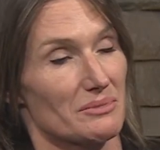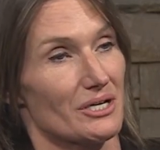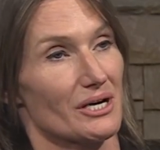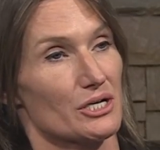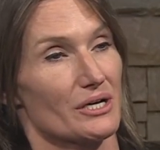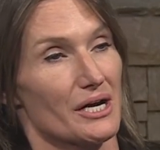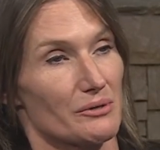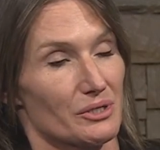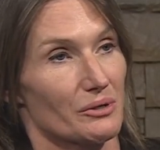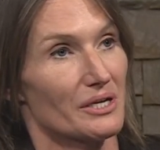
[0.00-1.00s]
here I try to
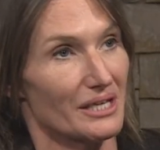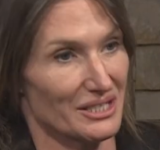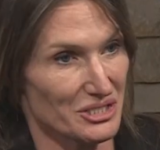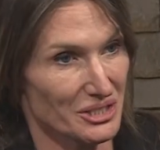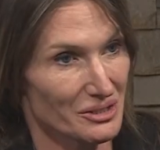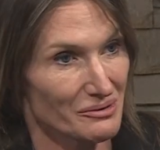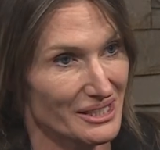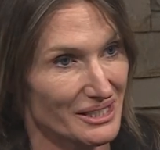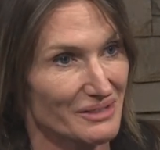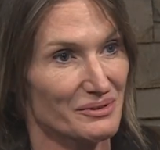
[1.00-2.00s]
ignore things too
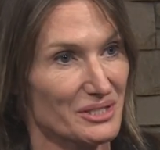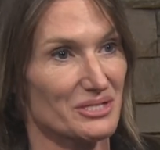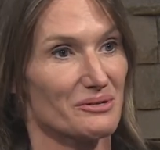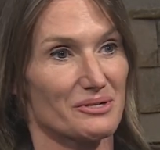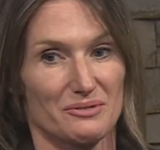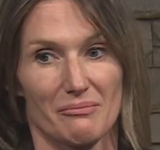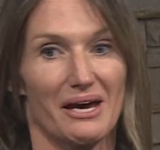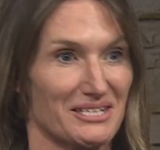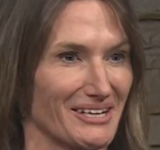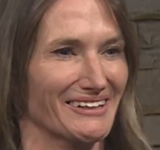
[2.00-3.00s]
when the studio's a
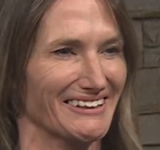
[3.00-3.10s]
mess.